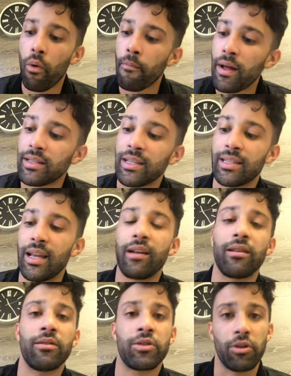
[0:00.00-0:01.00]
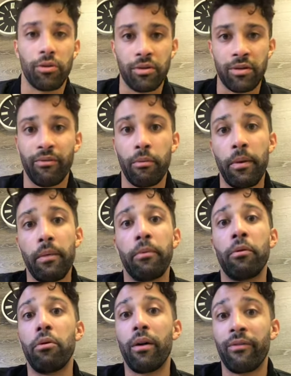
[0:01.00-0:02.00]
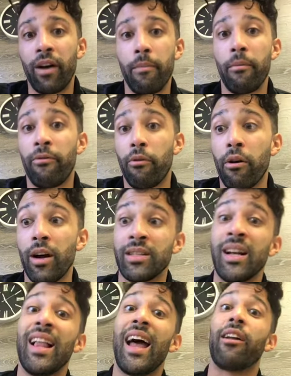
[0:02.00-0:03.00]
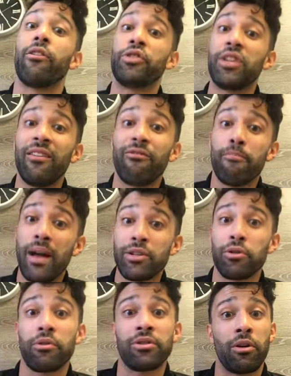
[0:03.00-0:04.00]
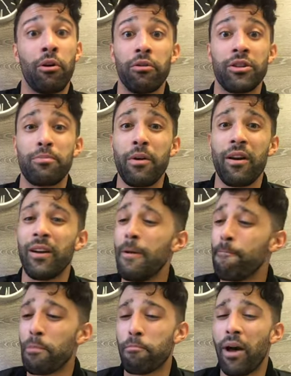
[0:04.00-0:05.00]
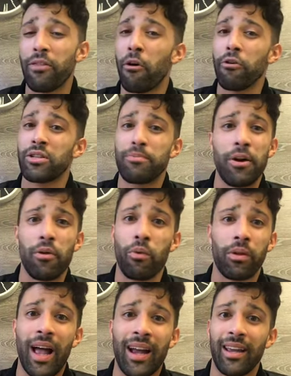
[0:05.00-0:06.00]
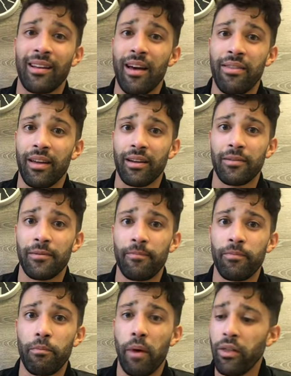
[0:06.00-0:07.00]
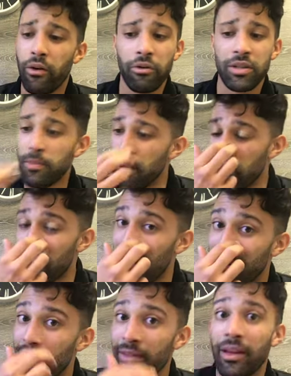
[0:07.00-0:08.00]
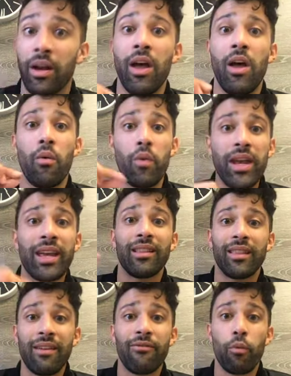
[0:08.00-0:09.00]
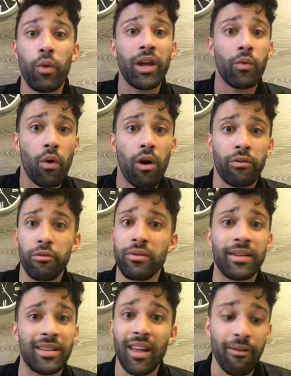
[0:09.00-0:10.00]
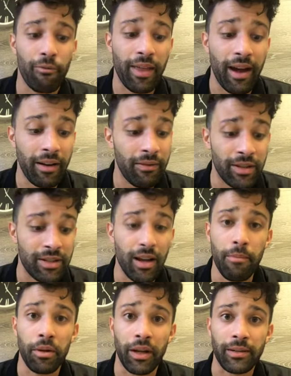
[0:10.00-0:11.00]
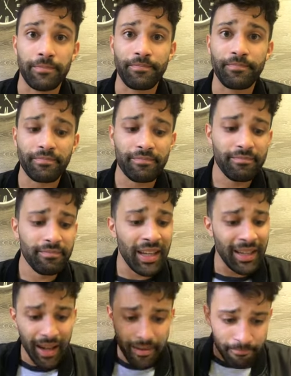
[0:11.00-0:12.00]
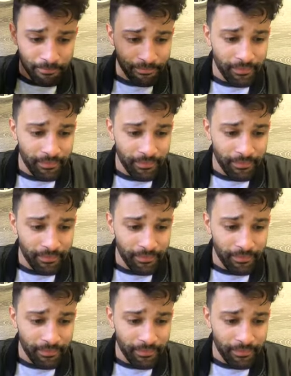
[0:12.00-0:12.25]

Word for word: we're meant to stand on the shoulders of the people who have come before us and our chief mentor is the holy spirit and by the holy spirit we're lacking nothing by the holy spirit we lack nothing we can live we can walk through this life without even stumbling again